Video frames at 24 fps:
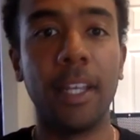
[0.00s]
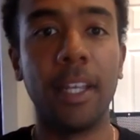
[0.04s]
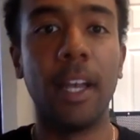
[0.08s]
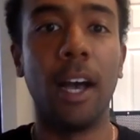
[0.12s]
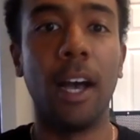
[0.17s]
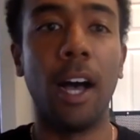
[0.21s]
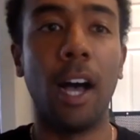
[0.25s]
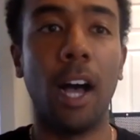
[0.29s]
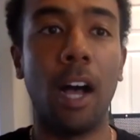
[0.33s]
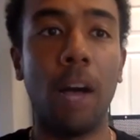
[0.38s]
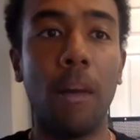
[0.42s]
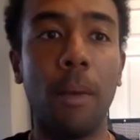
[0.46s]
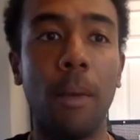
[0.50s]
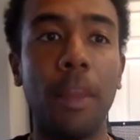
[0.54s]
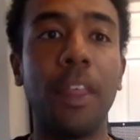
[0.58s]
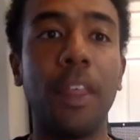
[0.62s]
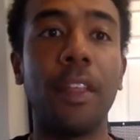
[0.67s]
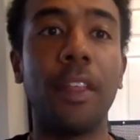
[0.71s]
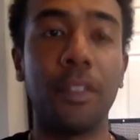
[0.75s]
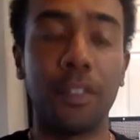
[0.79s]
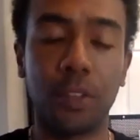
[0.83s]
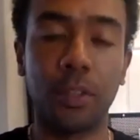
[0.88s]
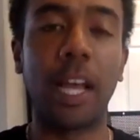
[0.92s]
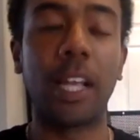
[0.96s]
And
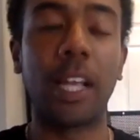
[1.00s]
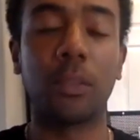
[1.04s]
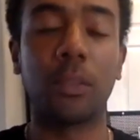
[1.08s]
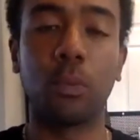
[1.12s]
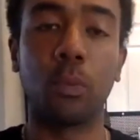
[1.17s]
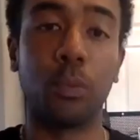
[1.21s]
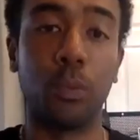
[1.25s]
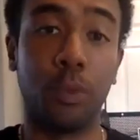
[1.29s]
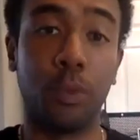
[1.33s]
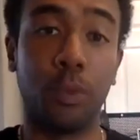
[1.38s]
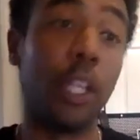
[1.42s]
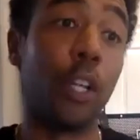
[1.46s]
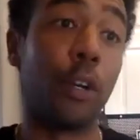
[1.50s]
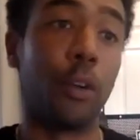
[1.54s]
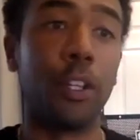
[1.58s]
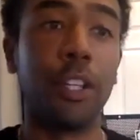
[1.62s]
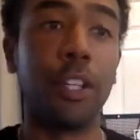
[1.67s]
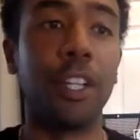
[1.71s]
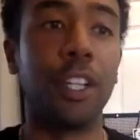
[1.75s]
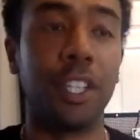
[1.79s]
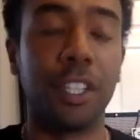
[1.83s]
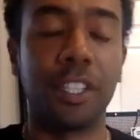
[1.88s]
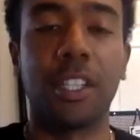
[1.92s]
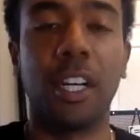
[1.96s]
then so that's literally
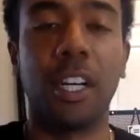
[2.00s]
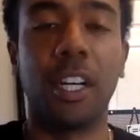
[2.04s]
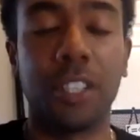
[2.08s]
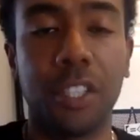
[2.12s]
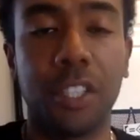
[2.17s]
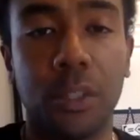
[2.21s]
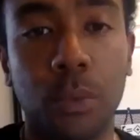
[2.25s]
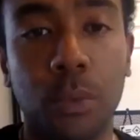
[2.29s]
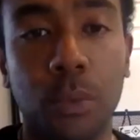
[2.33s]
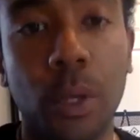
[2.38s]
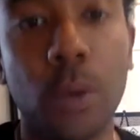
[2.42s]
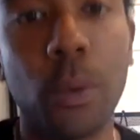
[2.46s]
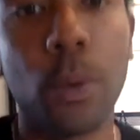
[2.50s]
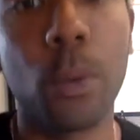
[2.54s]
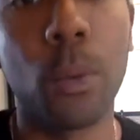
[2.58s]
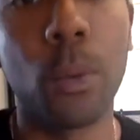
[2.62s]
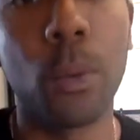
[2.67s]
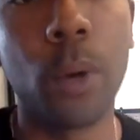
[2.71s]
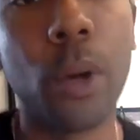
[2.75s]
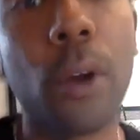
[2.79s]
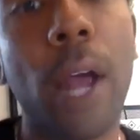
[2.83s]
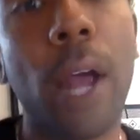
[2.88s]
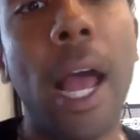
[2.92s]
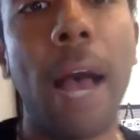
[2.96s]
the discussions we
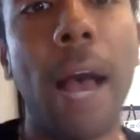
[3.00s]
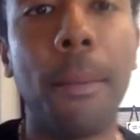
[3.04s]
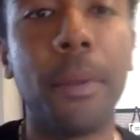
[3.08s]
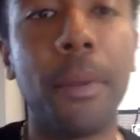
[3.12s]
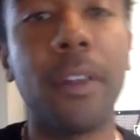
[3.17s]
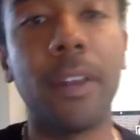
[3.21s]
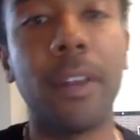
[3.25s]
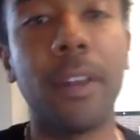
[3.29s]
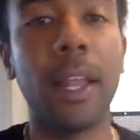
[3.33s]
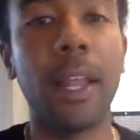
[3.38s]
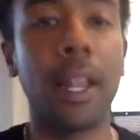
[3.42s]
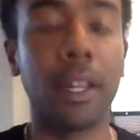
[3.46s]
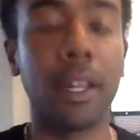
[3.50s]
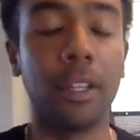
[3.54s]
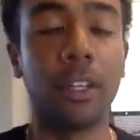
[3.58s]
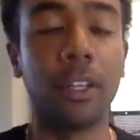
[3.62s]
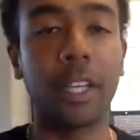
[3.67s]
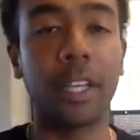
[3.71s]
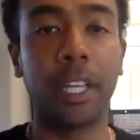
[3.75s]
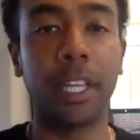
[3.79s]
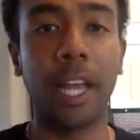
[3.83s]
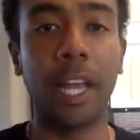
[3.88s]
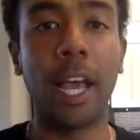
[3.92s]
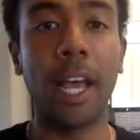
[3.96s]
were having and
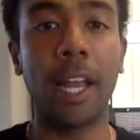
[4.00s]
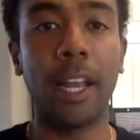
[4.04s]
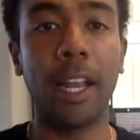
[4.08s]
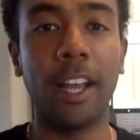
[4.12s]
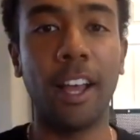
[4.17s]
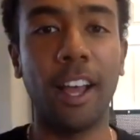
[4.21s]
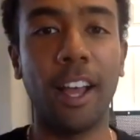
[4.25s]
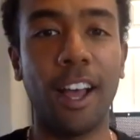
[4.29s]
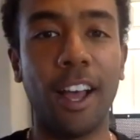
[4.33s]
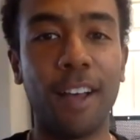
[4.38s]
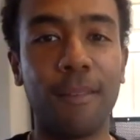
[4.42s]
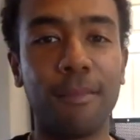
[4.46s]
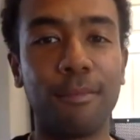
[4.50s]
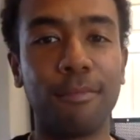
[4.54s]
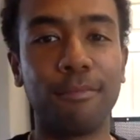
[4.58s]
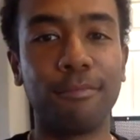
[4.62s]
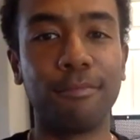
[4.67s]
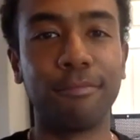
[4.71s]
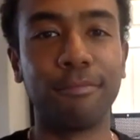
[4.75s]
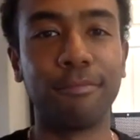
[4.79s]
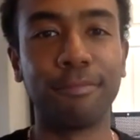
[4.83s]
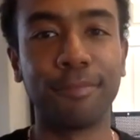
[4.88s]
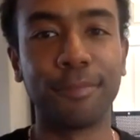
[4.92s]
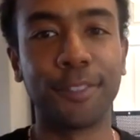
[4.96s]
looking at.
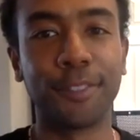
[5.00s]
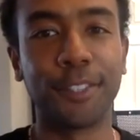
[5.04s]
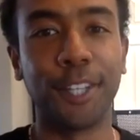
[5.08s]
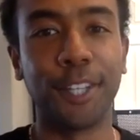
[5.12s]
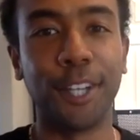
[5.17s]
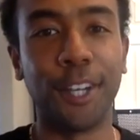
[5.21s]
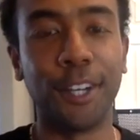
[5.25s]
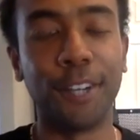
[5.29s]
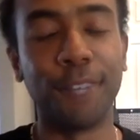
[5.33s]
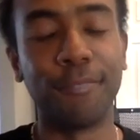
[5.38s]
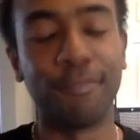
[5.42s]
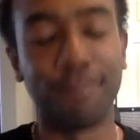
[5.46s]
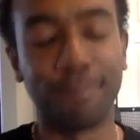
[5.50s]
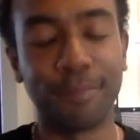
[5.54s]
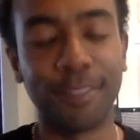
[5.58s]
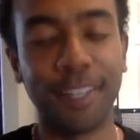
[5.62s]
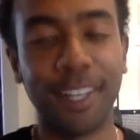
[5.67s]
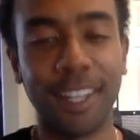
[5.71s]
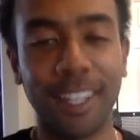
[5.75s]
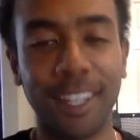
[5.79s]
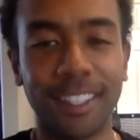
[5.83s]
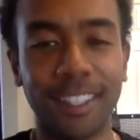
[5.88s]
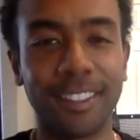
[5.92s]
So yeah.